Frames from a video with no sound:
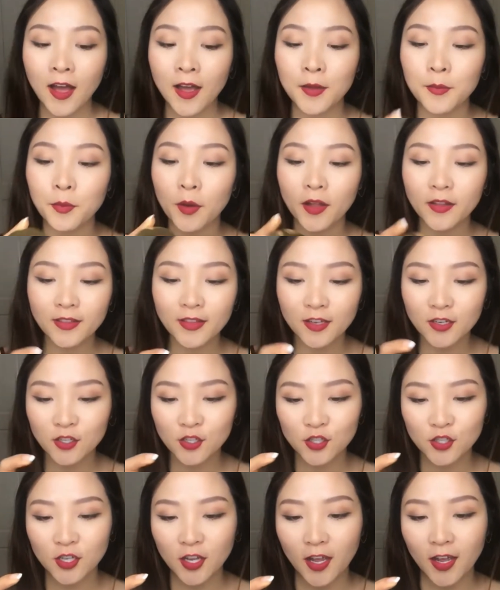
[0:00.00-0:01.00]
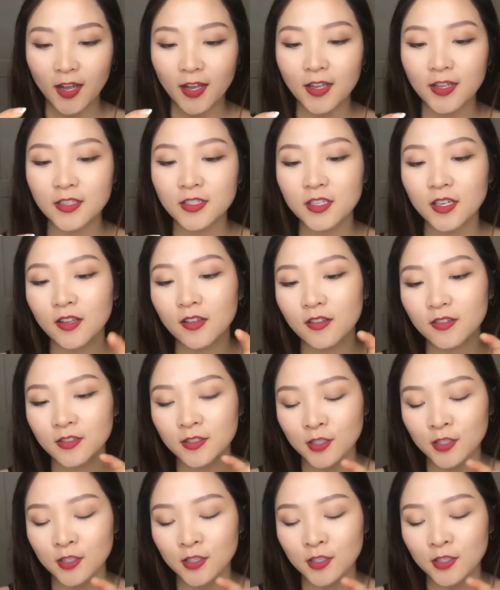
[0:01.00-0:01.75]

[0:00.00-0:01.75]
I bought the shade